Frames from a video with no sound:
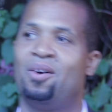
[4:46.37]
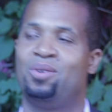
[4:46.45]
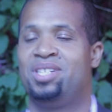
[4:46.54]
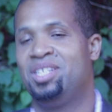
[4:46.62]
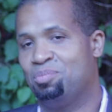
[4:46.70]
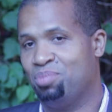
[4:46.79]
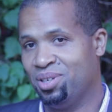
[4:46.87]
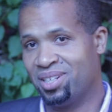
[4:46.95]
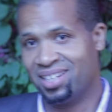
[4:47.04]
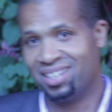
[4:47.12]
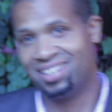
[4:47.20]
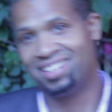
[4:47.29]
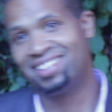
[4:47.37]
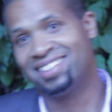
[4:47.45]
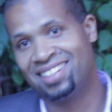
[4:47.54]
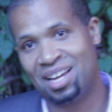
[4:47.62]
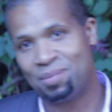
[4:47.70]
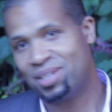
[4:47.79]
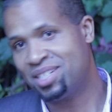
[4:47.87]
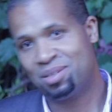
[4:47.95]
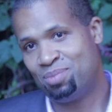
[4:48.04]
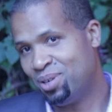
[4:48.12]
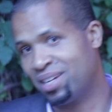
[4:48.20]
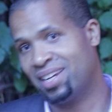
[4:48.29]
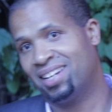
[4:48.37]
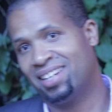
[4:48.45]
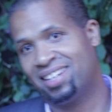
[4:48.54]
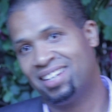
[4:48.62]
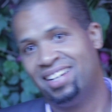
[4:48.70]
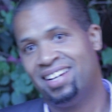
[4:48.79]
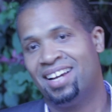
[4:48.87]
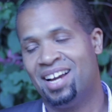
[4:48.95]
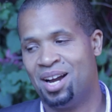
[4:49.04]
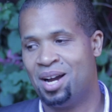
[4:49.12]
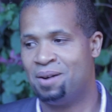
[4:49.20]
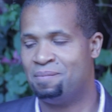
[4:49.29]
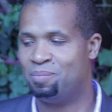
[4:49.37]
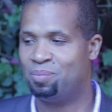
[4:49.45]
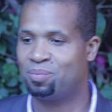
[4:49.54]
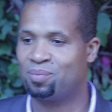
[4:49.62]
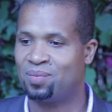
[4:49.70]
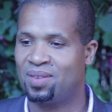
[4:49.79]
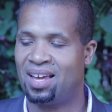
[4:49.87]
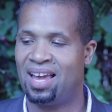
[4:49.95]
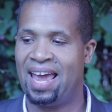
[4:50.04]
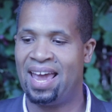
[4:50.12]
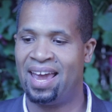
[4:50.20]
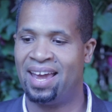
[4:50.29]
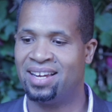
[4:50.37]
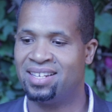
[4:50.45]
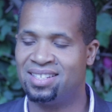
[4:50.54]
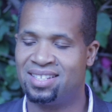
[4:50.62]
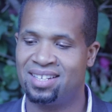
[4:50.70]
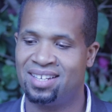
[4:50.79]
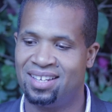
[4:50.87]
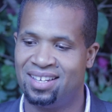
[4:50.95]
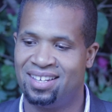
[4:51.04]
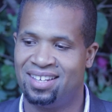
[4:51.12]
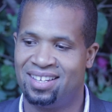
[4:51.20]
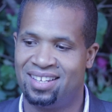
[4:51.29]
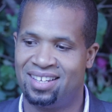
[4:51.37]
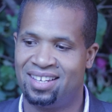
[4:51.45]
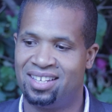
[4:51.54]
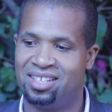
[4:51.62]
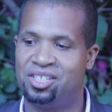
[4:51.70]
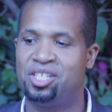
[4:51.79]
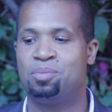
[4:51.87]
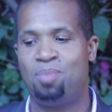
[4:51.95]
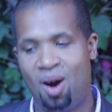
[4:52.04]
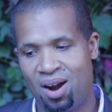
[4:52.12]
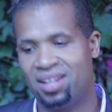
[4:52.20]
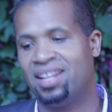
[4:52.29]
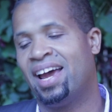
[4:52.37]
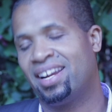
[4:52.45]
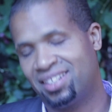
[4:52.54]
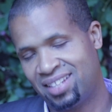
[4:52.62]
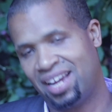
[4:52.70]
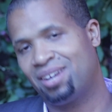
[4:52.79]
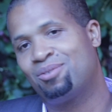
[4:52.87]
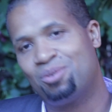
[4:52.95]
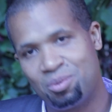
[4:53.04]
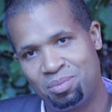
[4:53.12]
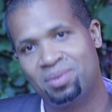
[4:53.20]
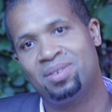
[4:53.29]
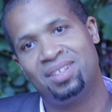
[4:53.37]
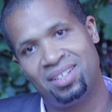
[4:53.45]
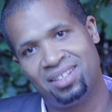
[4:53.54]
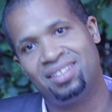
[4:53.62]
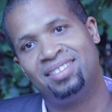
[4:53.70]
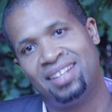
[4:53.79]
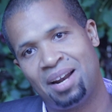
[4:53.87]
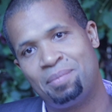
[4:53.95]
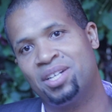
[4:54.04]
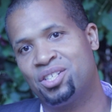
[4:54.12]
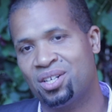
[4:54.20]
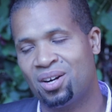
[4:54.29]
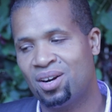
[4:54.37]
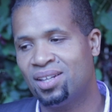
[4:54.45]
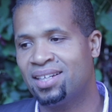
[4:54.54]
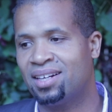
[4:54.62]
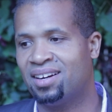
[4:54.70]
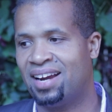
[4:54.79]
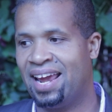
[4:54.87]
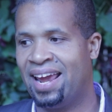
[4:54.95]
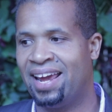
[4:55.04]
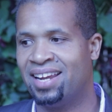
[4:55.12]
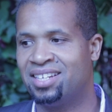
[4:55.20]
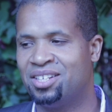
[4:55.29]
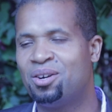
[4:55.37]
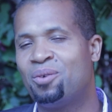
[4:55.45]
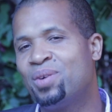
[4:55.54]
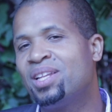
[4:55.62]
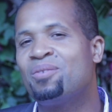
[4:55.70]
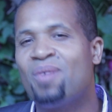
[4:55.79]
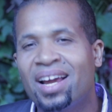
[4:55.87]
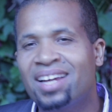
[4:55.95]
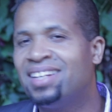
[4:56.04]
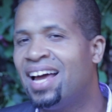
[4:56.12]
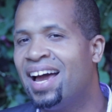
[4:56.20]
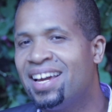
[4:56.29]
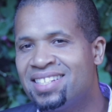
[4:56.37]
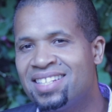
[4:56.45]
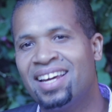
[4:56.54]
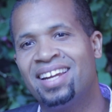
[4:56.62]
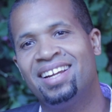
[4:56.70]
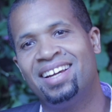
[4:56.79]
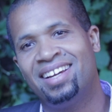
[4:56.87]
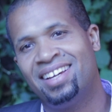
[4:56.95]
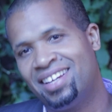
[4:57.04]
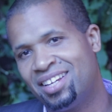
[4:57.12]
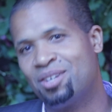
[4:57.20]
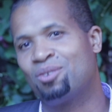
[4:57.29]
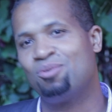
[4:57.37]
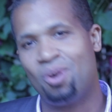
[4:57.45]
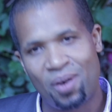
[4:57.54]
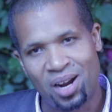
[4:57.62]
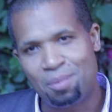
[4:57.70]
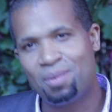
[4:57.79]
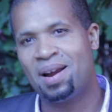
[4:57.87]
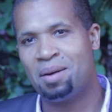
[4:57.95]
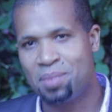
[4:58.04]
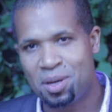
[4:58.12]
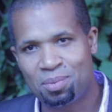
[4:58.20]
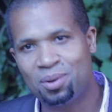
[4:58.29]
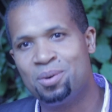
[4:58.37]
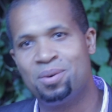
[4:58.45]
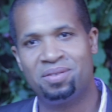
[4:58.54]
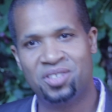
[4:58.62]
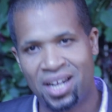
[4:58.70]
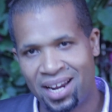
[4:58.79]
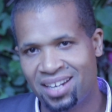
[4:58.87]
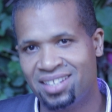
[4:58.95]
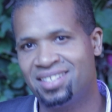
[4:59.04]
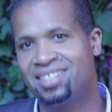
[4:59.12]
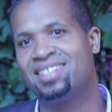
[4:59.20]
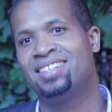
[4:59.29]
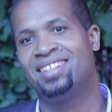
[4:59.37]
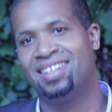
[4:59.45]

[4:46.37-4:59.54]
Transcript: Well, she's brilliant. I mean, she's brilliant. And she's part of that group that I mentioned earlier, and you don't really recognize that you're growing up around people who have changed